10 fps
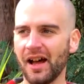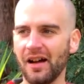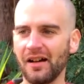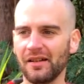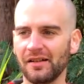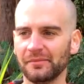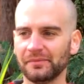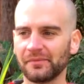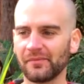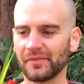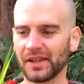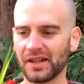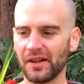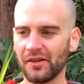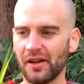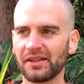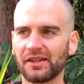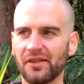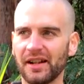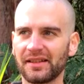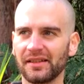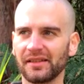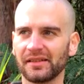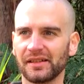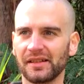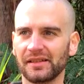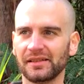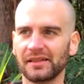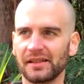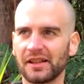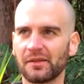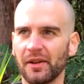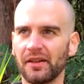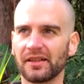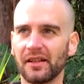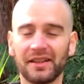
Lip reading: So I just tried to experience it.